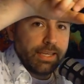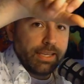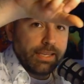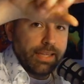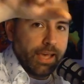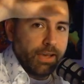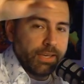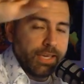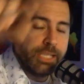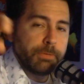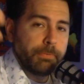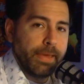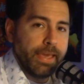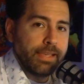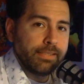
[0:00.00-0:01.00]
Now, each
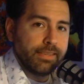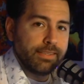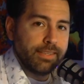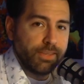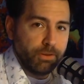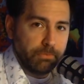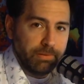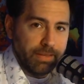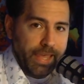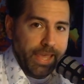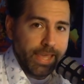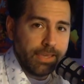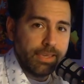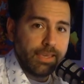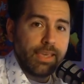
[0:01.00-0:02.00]
space is either
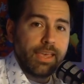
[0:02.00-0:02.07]
blank,